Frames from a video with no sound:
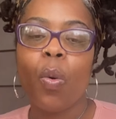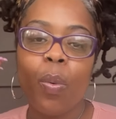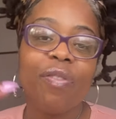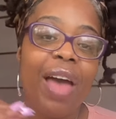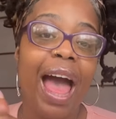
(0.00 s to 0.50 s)

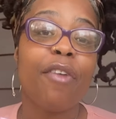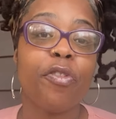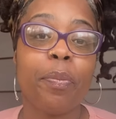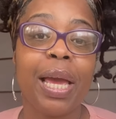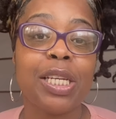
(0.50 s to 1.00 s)
with
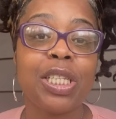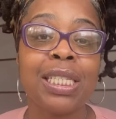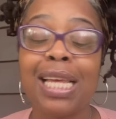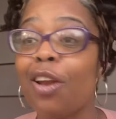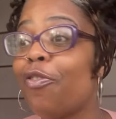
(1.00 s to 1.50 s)

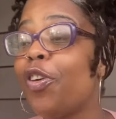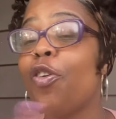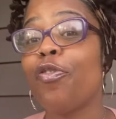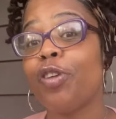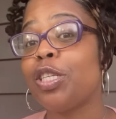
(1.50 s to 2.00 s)
affirmations, and
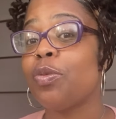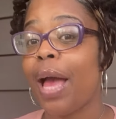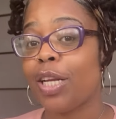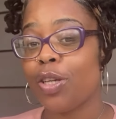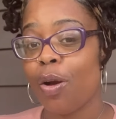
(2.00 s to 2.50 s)
feel free to
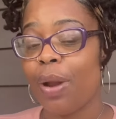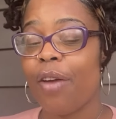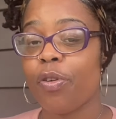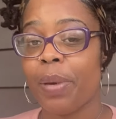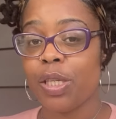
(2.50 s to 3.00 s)
add your own
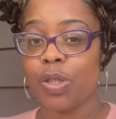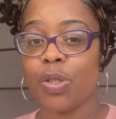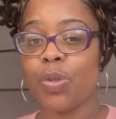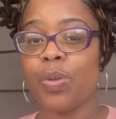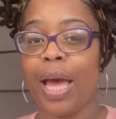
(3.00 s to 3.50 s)
affirmations
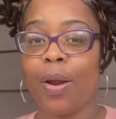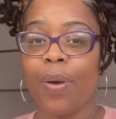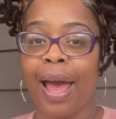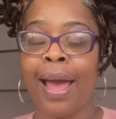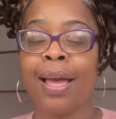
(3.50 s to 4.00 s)
to that,
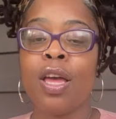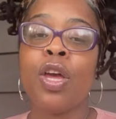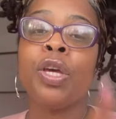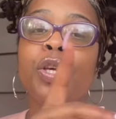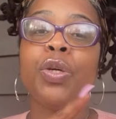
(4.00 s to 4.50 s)
okay?
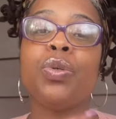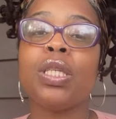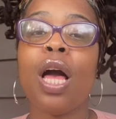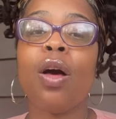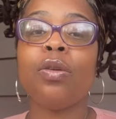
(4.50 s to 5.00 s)
Use
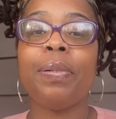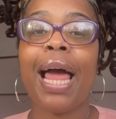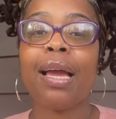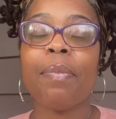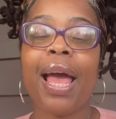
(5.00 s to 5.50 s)
code
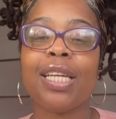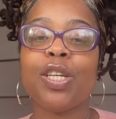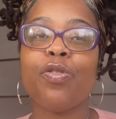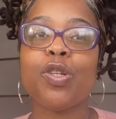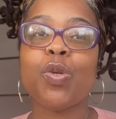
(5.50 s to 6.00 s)

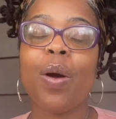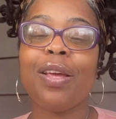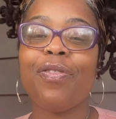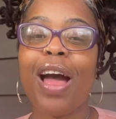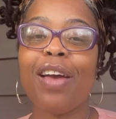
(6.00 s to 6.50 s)
BLACKMAGIC for
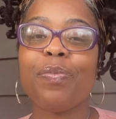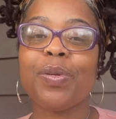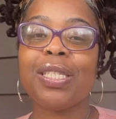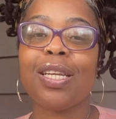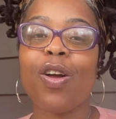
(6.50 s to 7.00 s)

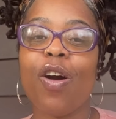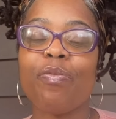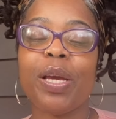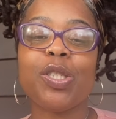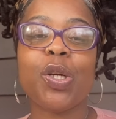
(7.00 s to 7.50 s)
25%
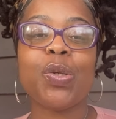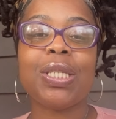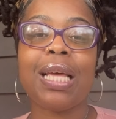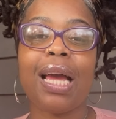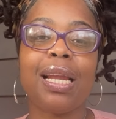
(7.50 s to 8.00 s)
off. Make sure you
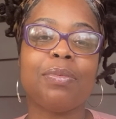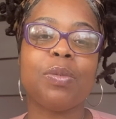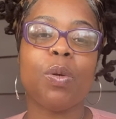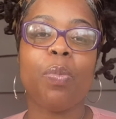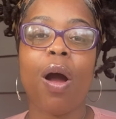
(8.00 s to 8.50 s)
sign up
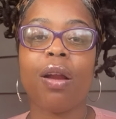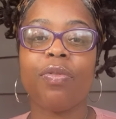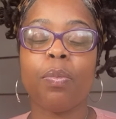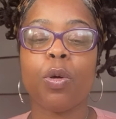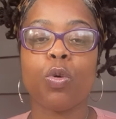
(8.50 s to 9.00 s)
to be part
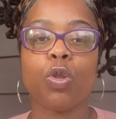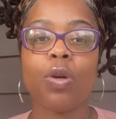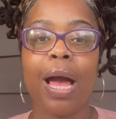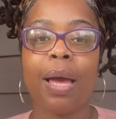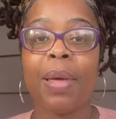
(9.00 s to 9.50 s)
of the Moon
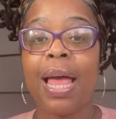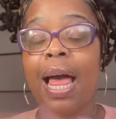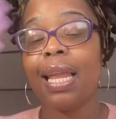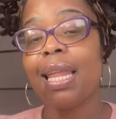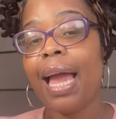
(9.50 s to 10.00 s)
Tribe.
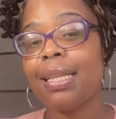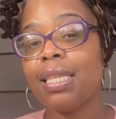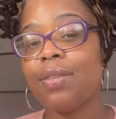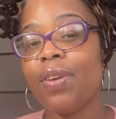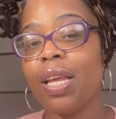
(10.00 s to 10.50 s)
Like
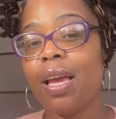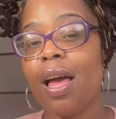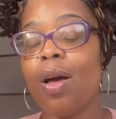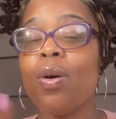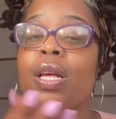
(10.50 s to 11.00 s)
this
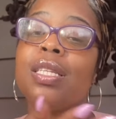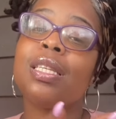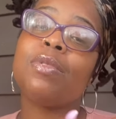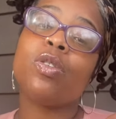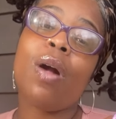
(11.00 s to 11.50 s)
video,
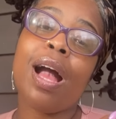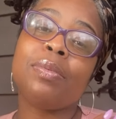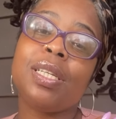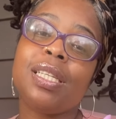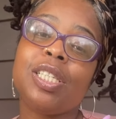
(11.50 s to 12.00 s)

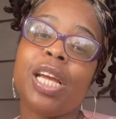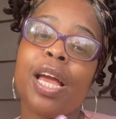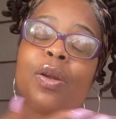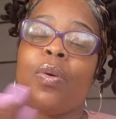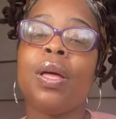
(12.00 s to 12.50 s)
subscribe to the
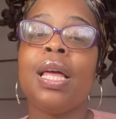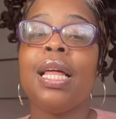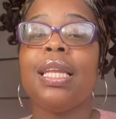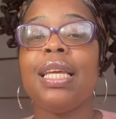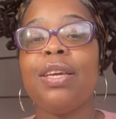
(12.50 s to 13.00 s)
channel,
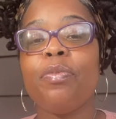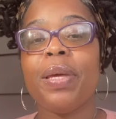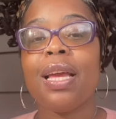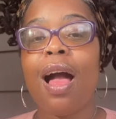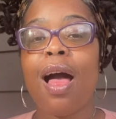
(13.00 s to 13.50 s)
leave
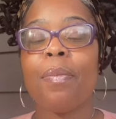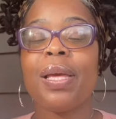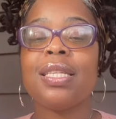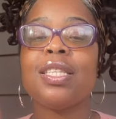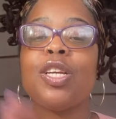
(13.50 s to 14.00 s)
me
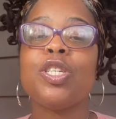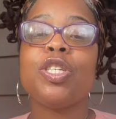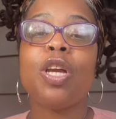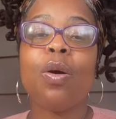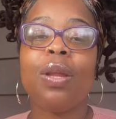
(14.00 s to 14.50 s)
comments,
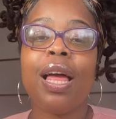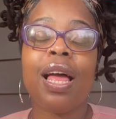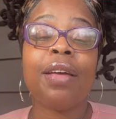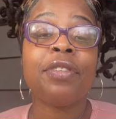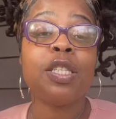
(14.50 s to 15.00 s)
show
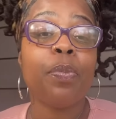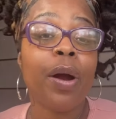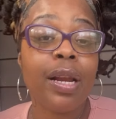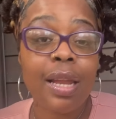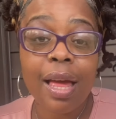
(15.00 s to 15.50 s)
love,
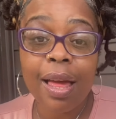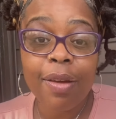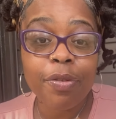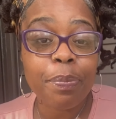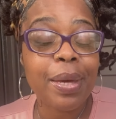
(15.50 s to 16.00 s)
spread
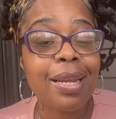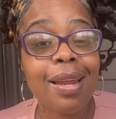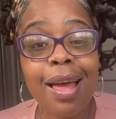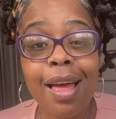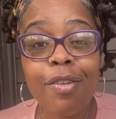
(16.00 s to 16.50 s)
love, be
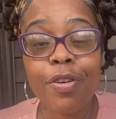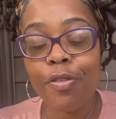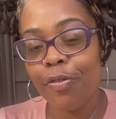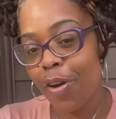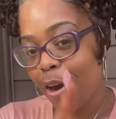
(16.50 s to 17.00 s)
love,
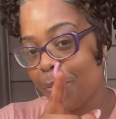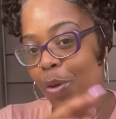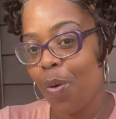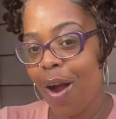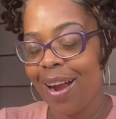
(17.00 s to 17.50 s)
affirm
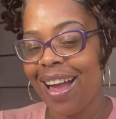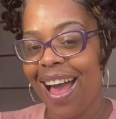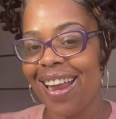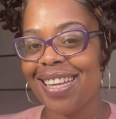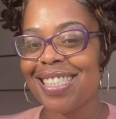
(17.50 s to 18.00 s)
you are a
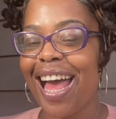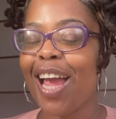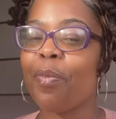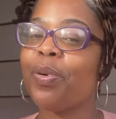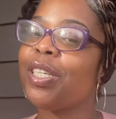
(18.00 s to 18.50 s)
goddess.
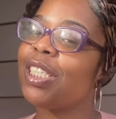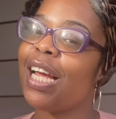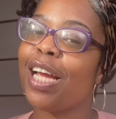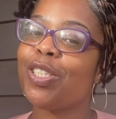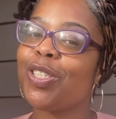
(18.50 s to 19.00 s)
I
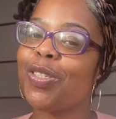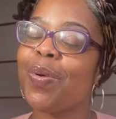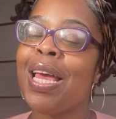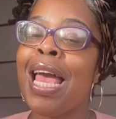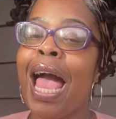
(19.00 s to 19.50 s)
appreciate you,
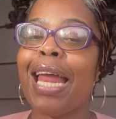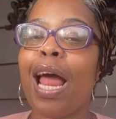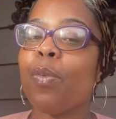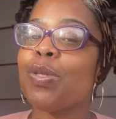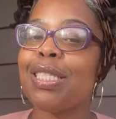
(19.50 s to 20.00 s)
and
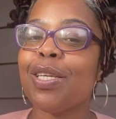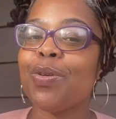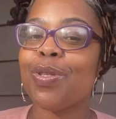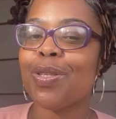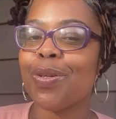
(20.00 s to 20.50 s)
I will see
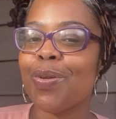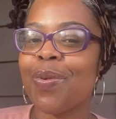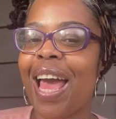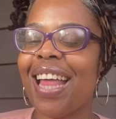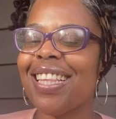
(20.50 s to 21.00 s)
you
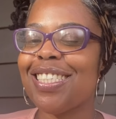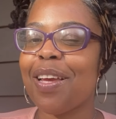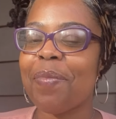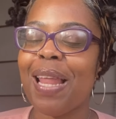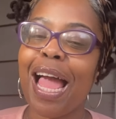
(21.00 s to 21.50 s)
soon at the
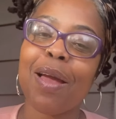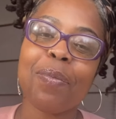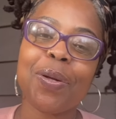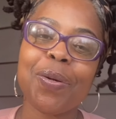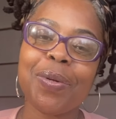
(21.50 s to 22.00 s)
Jambalaya
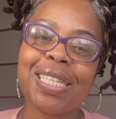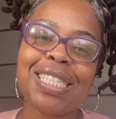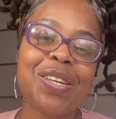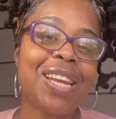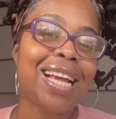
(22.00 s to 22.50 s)
Moon.
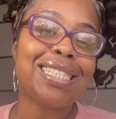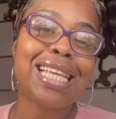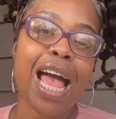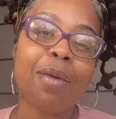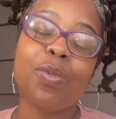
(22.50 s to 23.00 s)
Until next
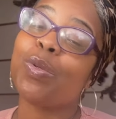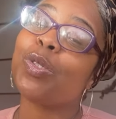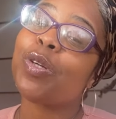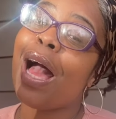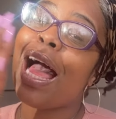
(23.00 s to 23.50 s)
time, Moon
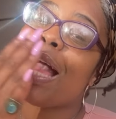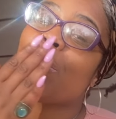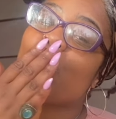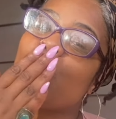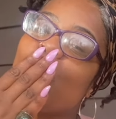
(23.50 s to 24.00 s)
Tribe,
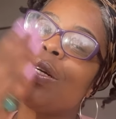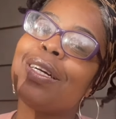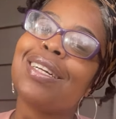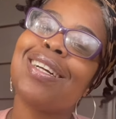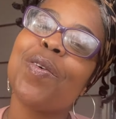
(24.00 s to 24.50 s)

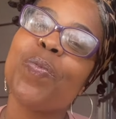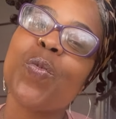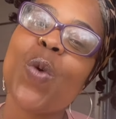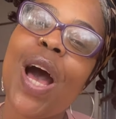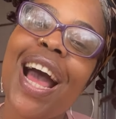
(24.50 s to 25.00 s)

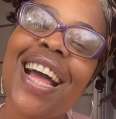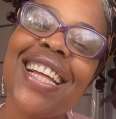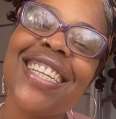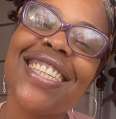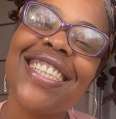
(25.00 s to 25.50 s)
mwah.